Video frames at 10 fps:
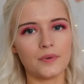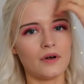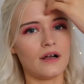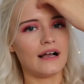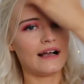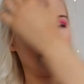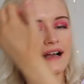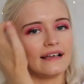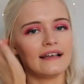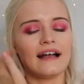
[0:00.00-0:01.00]
but
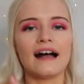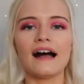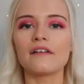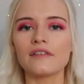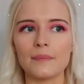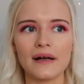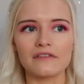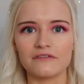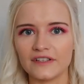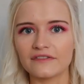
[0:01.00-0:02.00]
I have
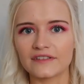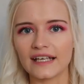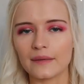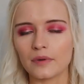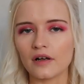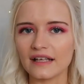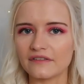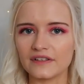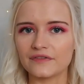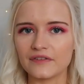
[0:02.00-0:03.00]
about 50 I bought
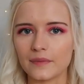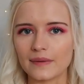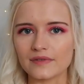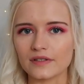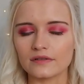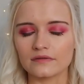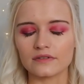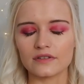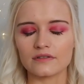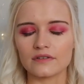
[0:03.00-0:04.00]
like 50 from Amazon
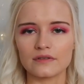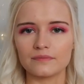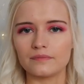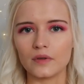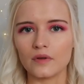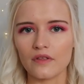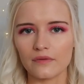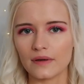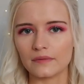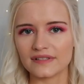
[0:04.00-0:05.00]
the other
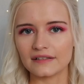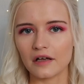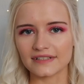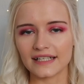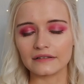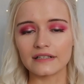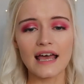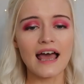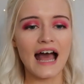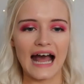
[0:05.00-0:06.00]
month while I was in lockdown
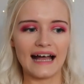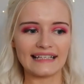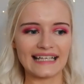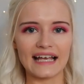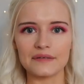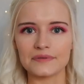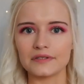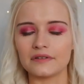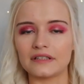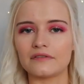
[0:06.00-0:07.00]
and I
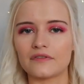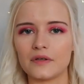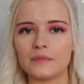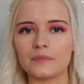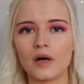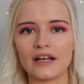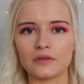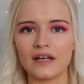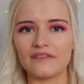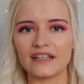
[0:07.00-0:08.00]
absolutely love them but I
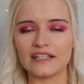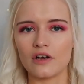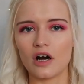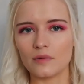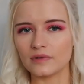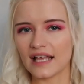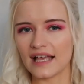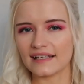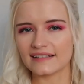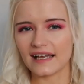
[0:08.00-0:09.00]
don't have any normal
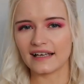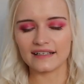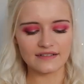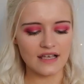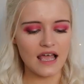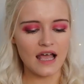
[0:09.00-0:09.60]
hair ties